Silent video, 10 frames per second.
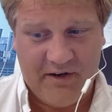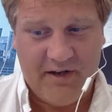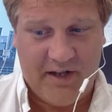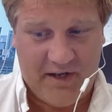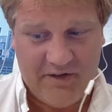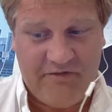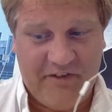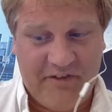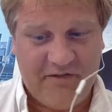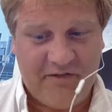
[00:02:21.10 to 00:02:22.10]

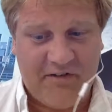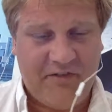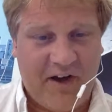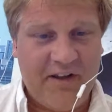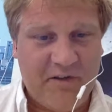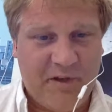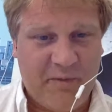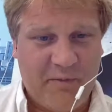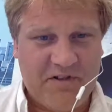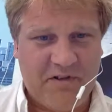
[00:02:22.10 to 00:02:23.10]
effectively find the
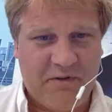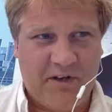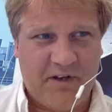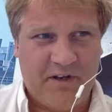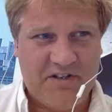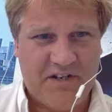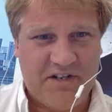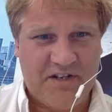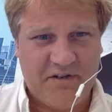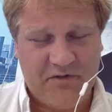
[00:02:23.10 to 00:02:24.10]
people so that we could assess
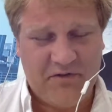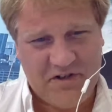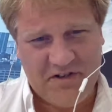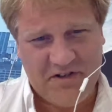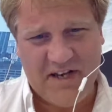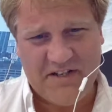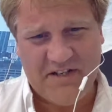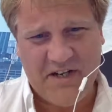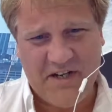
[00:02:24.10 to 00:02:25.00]
their nutritional status.